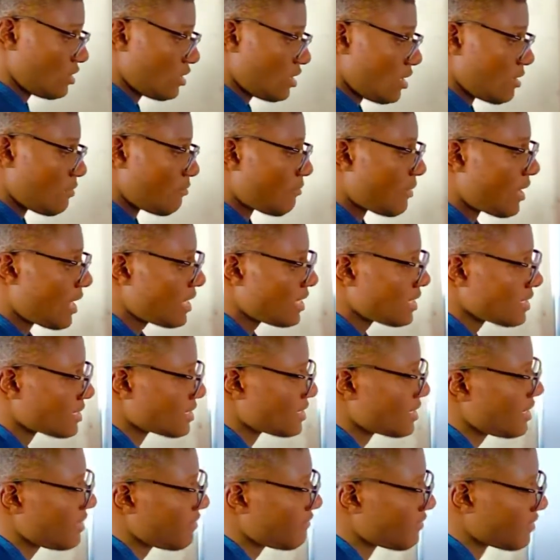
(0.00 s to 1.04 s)
minus
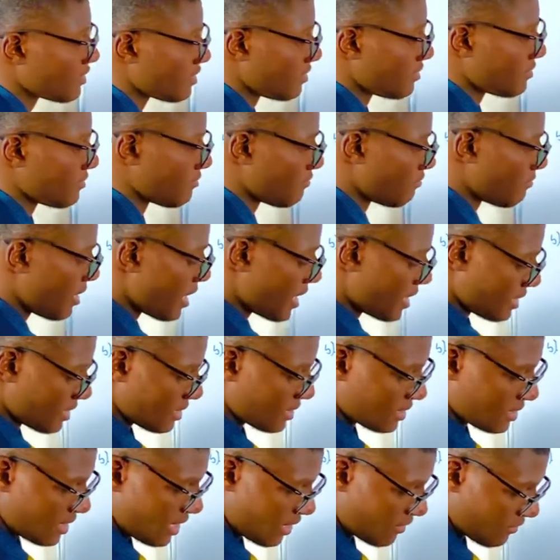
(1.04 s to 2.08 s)
7 minus 9
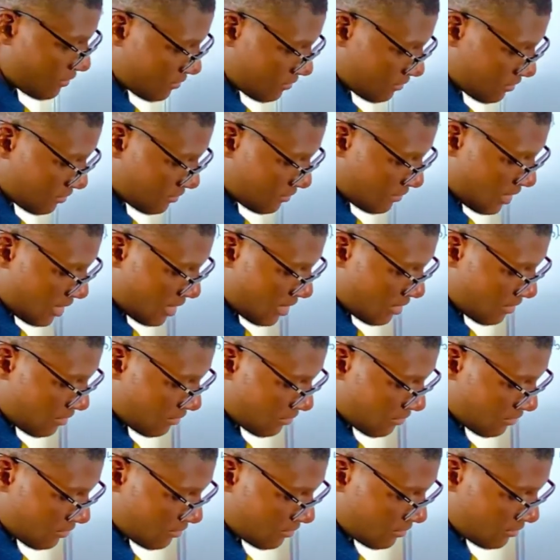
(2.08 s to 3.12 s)
over 5,
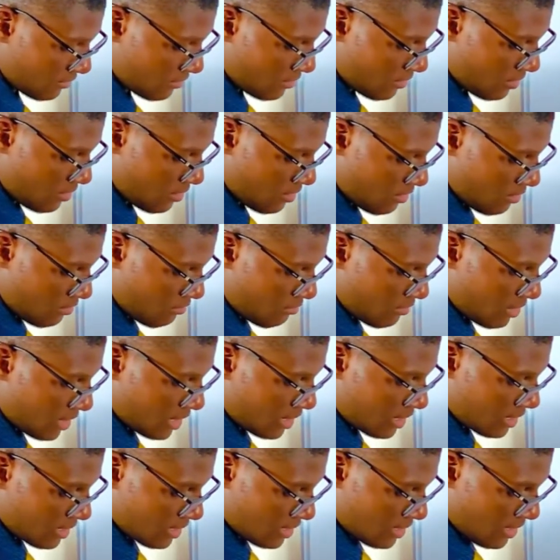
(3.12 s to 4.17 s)

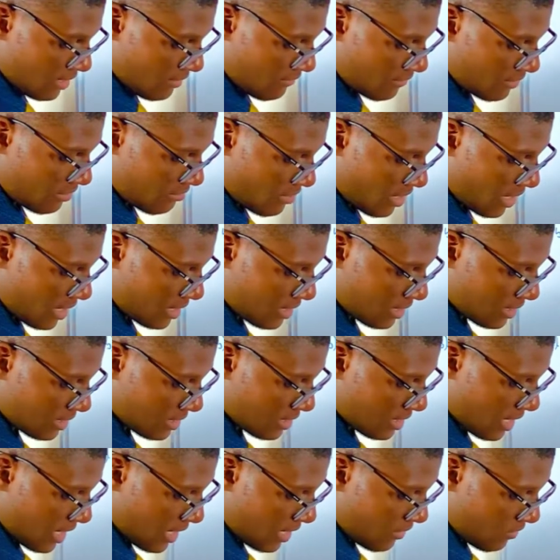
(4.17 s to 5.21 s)
minus 7 minus
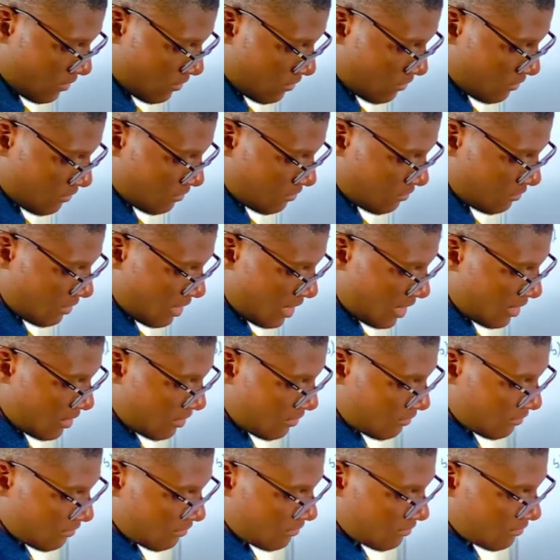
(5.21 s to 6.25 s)
9 over 5
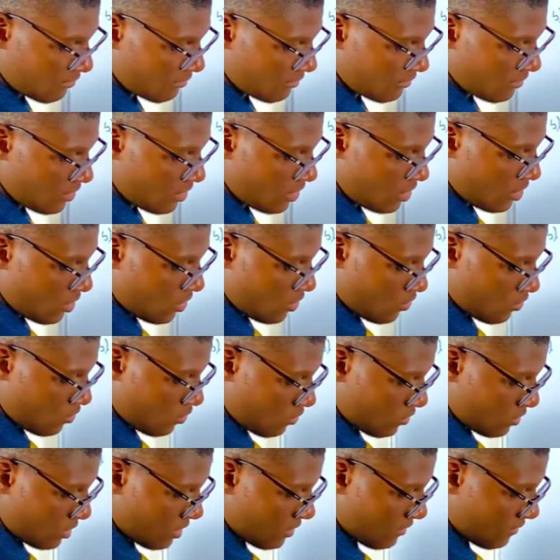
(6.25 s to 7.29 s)
will
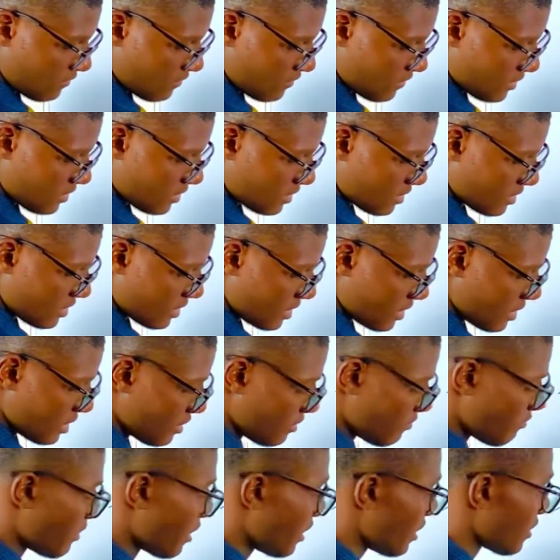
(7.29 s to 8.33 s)
give us
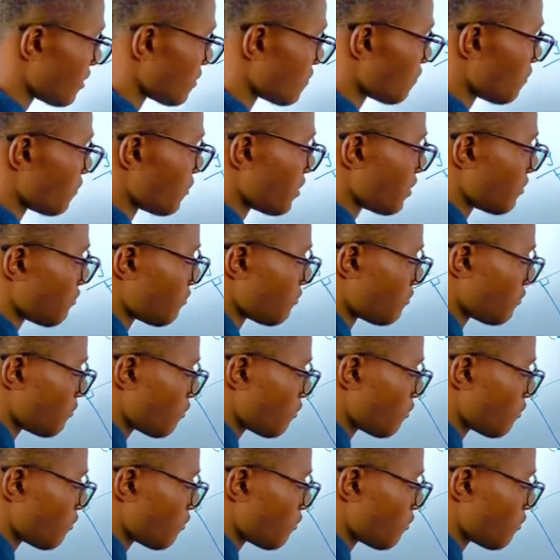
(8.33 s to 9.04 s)
minus 44